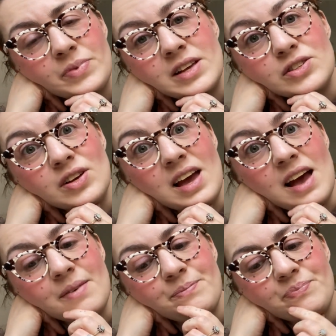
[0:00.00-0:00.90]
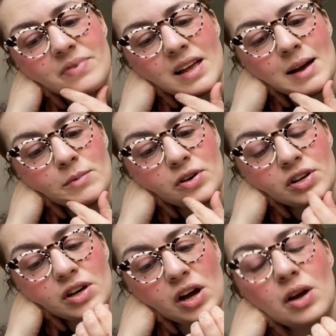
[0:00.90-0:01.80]
So yeah, I'm gonna
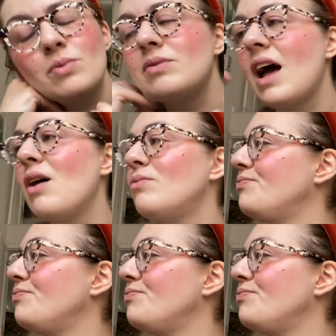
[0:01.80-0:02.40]
go now.